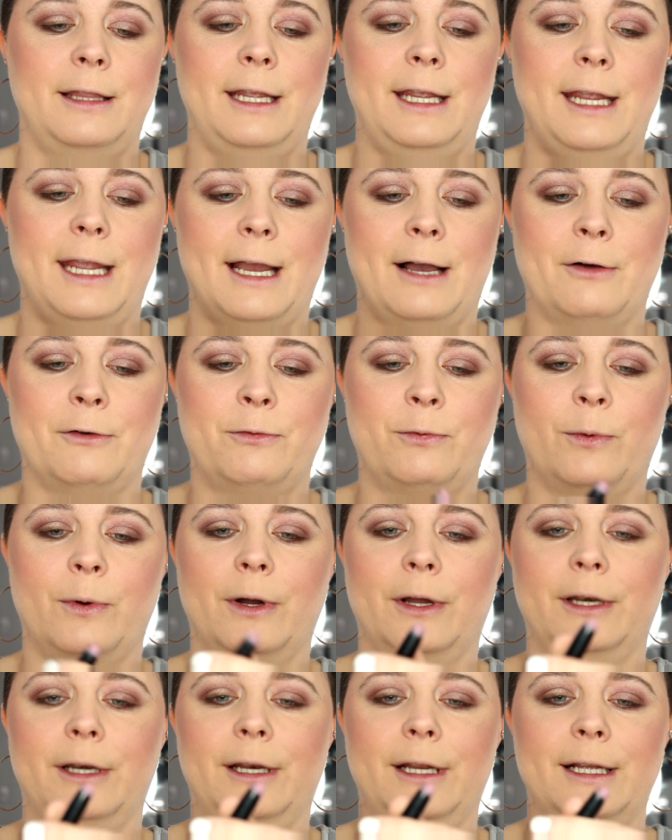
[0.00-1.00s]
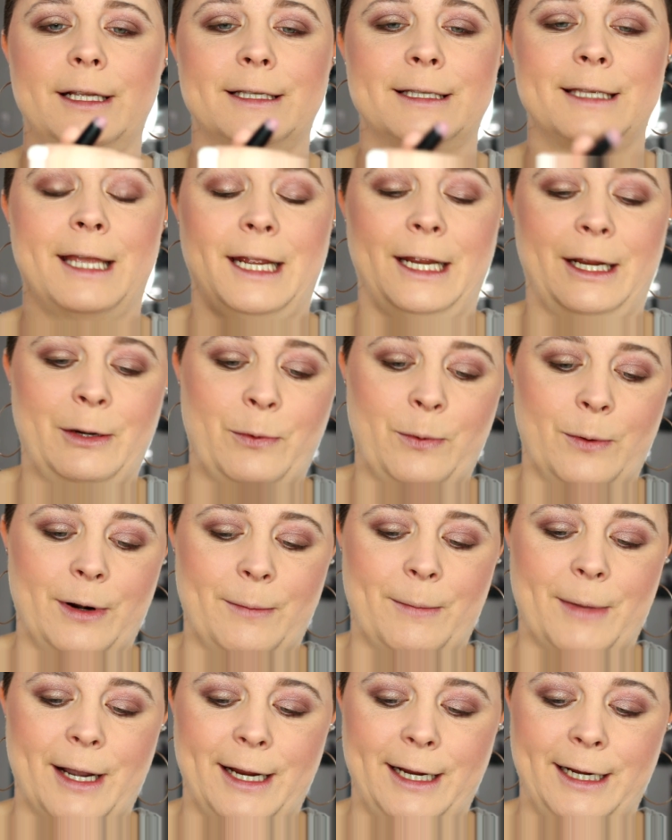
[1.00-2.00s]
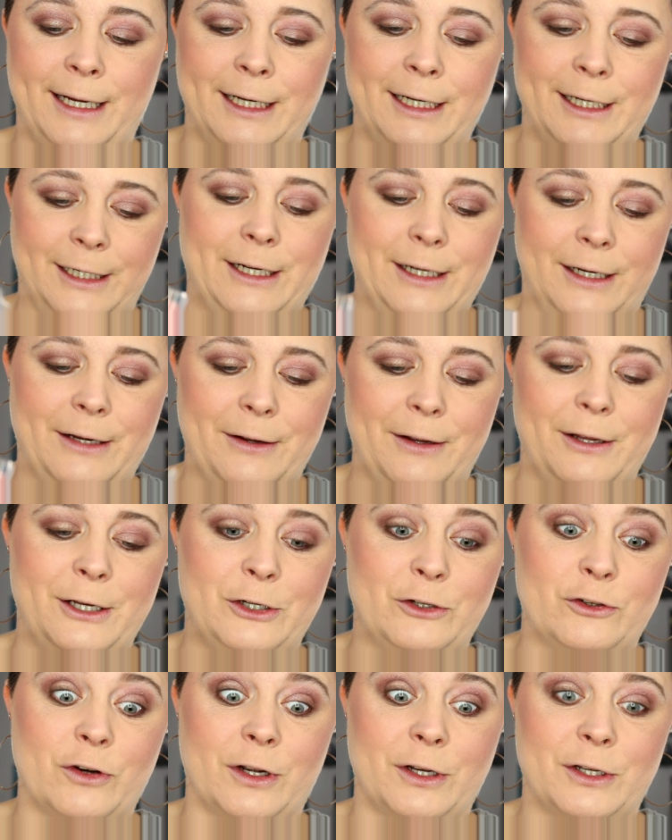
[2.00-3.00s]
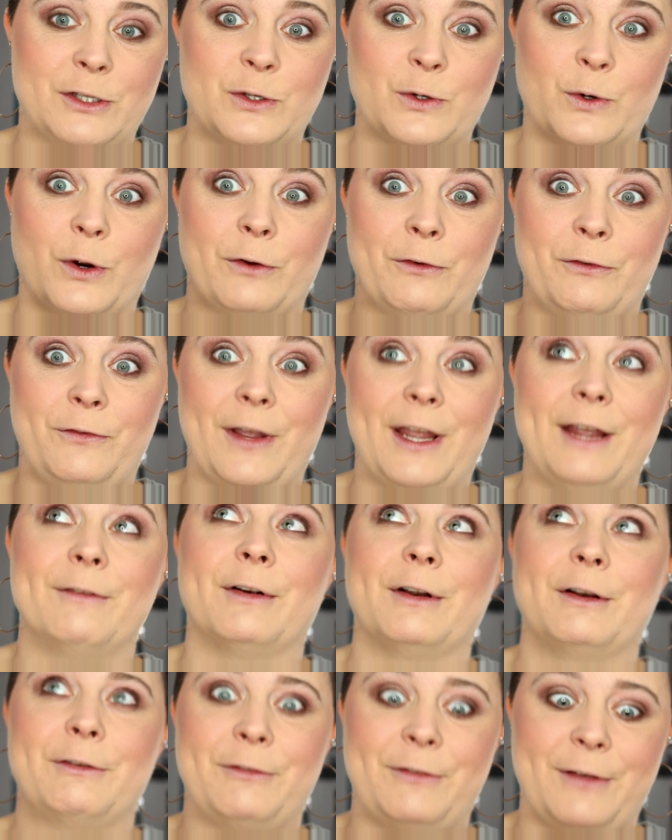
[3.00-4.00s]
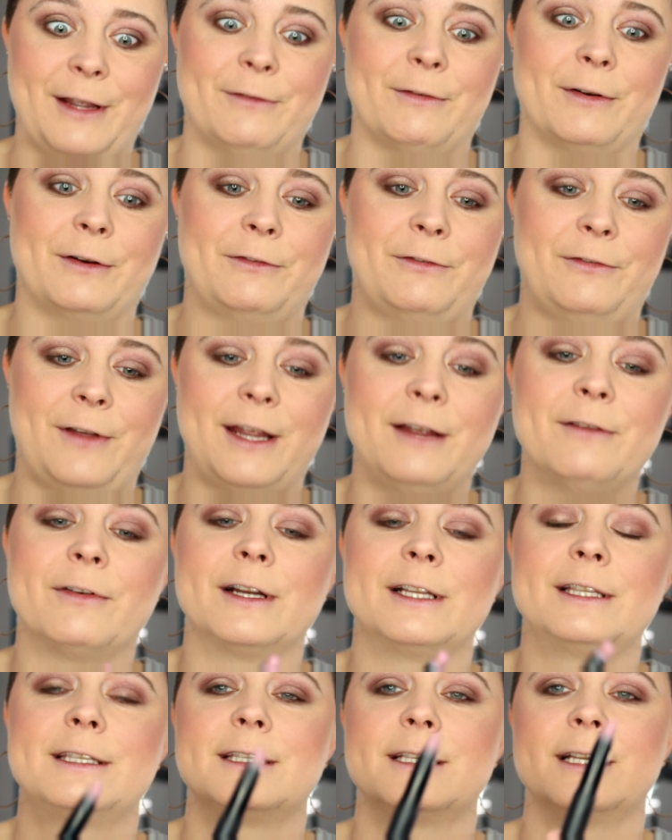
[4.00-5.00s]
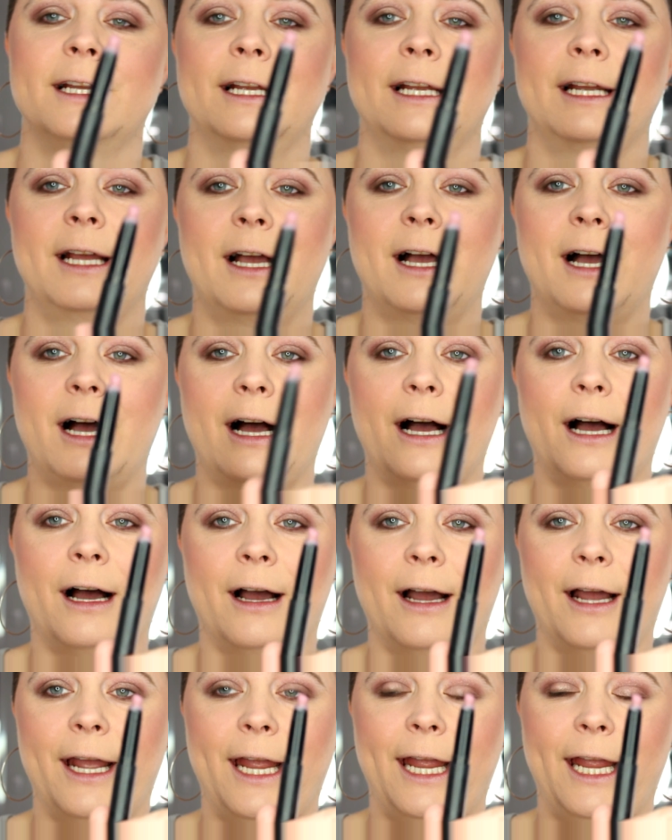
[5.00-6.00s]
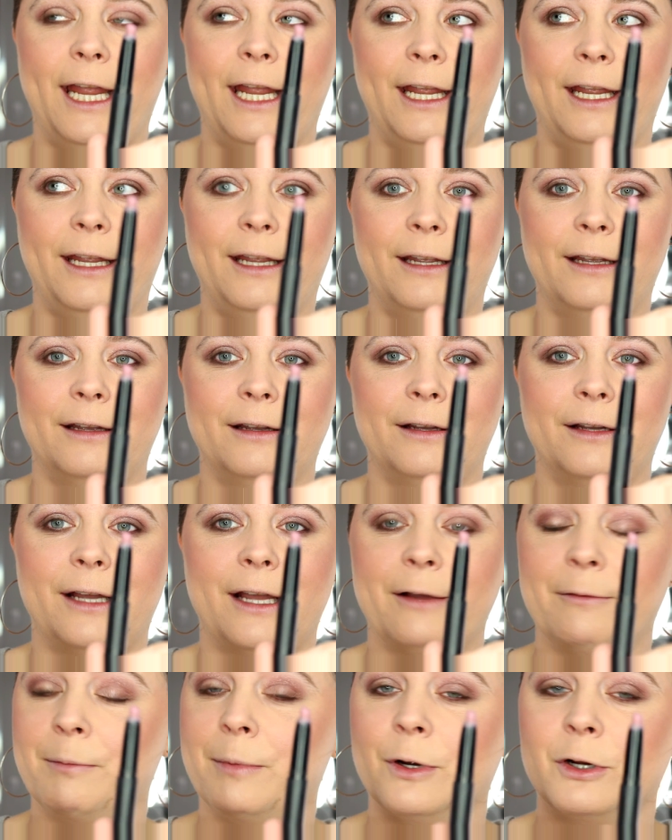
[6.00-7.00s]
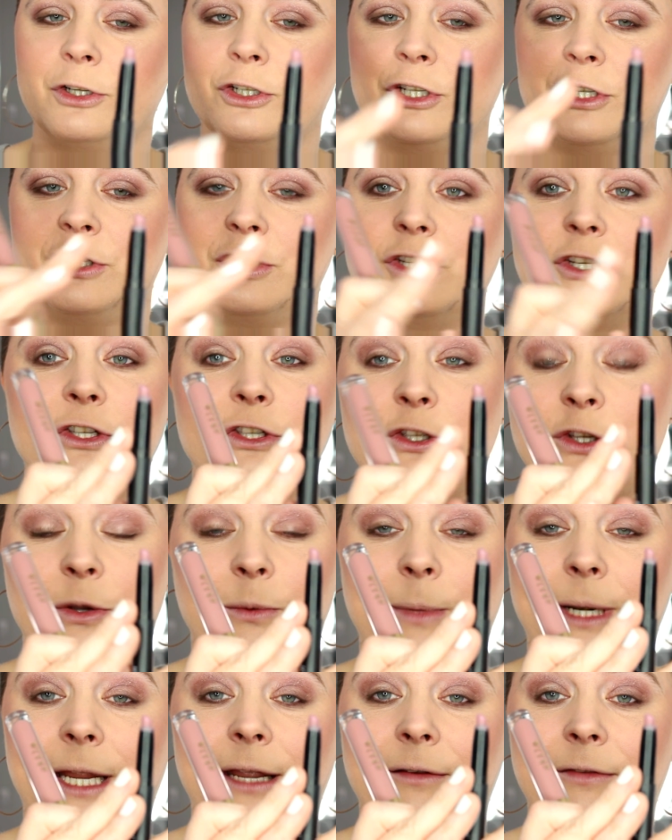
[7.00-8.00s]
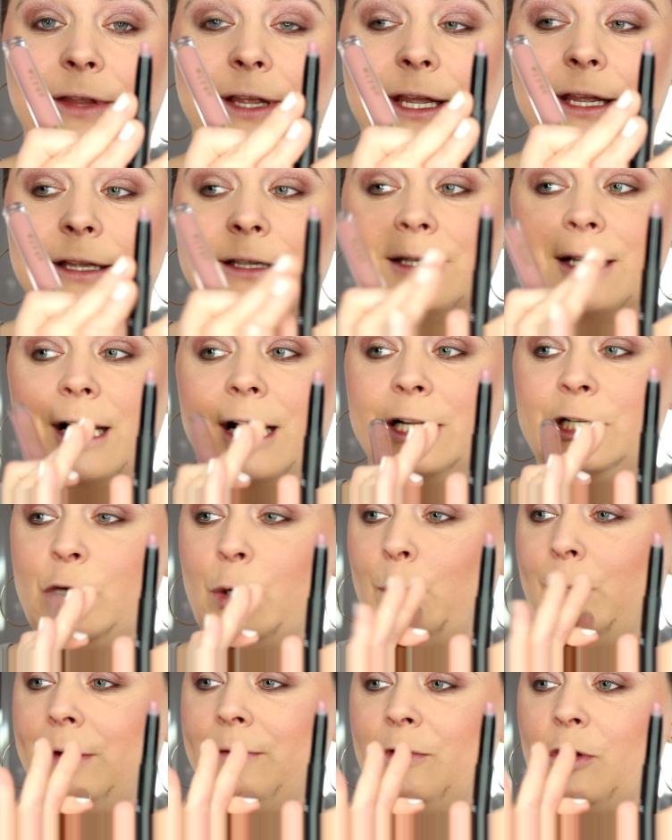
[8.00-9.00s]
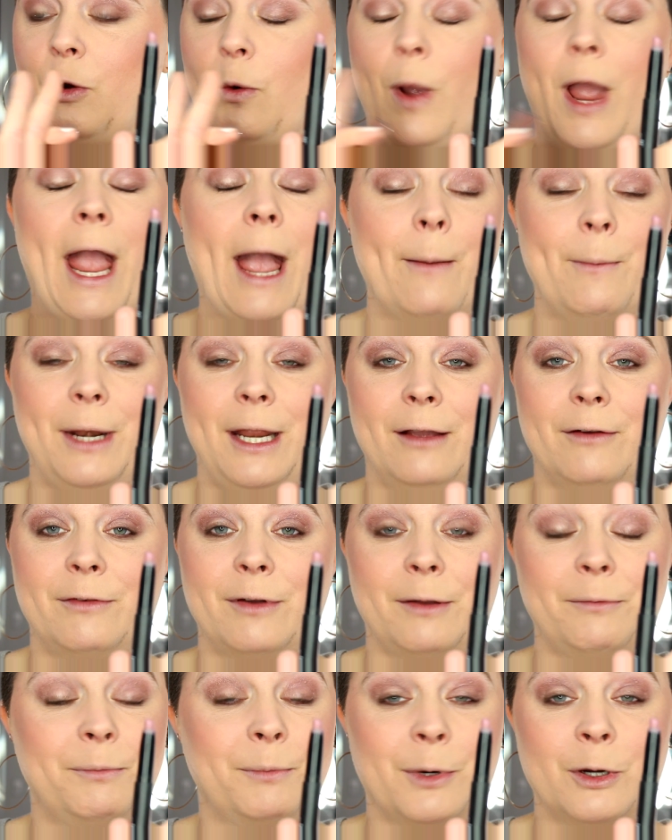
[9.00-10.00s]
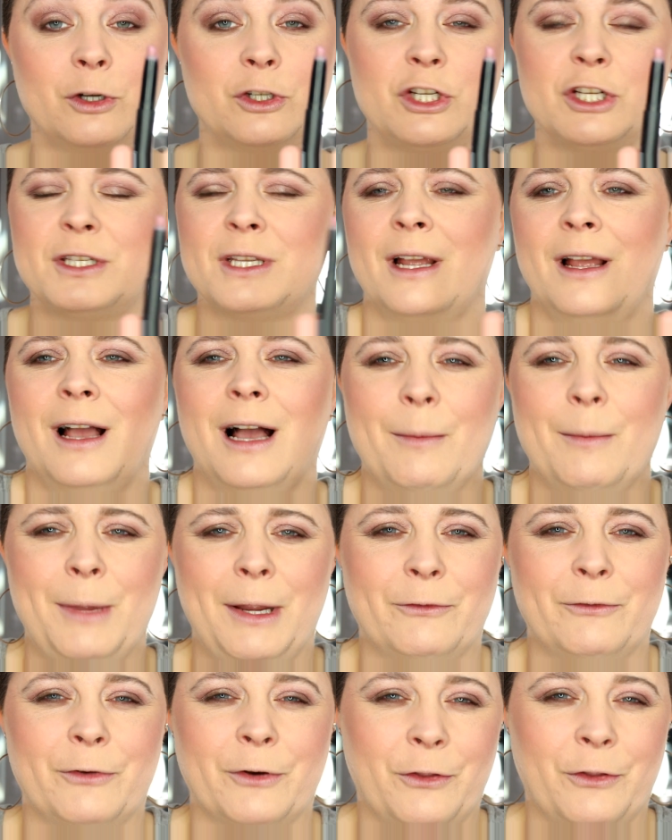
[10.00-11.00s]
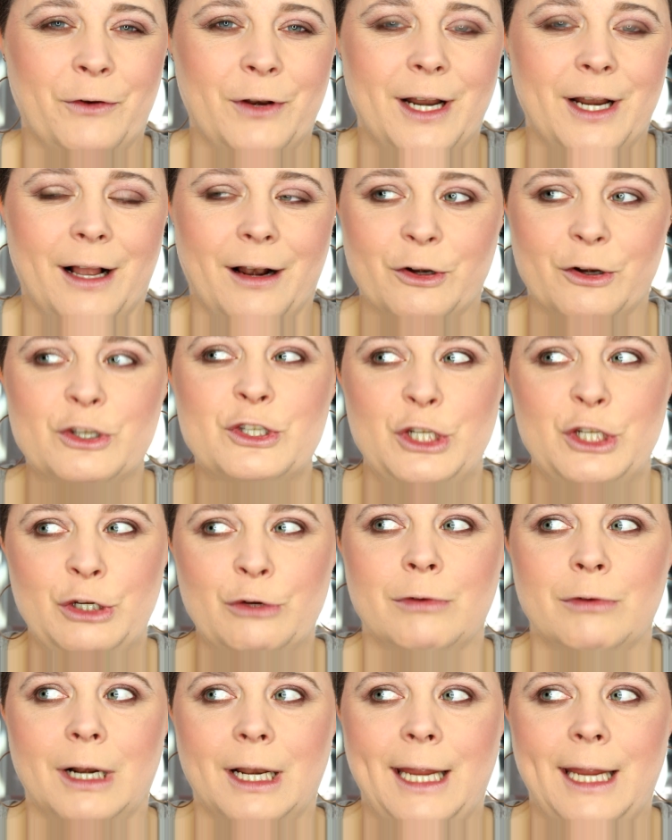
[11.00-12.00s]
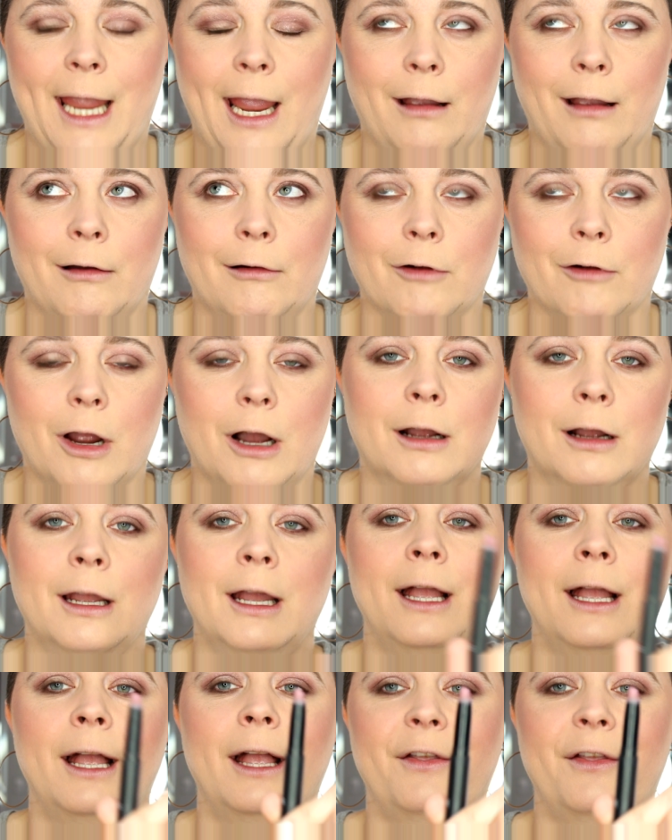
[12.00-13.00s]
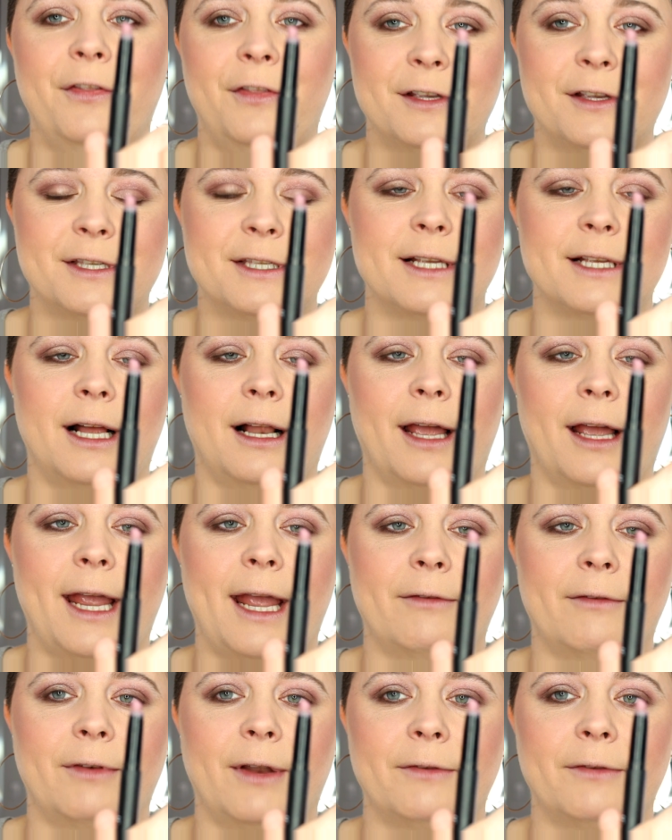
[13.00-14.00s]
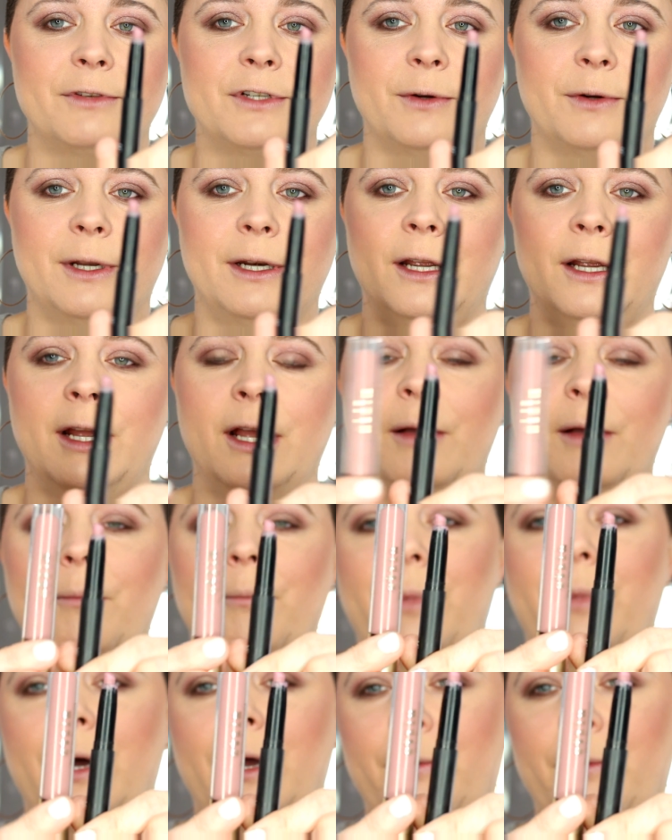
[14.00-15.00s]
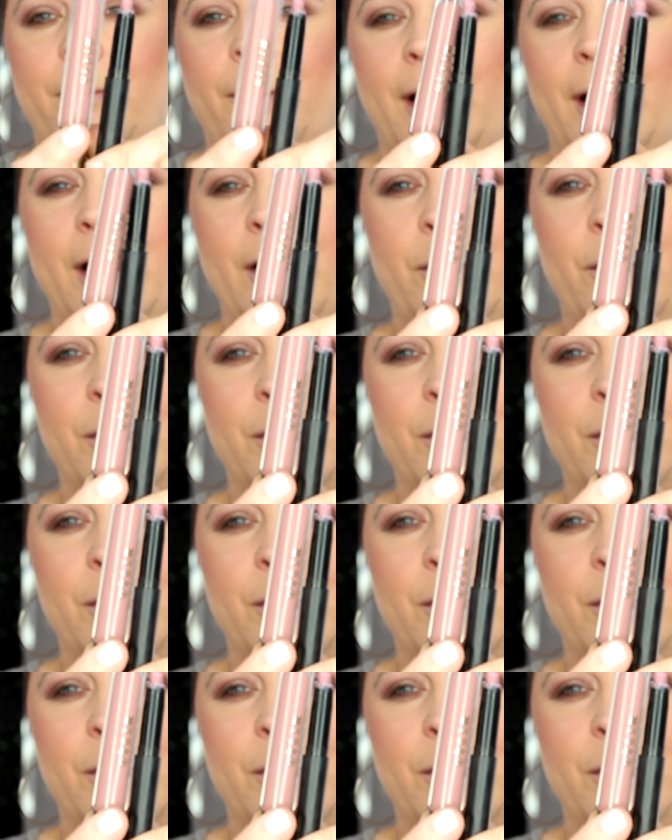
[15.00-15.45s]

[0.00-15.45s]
The e.l.f. one is like one of my drugstore favorites. I have purchased so many of these. I don't even know how many I've purchased. I mean, for $3, you really can't go wrong. This is all I have left to it. But when I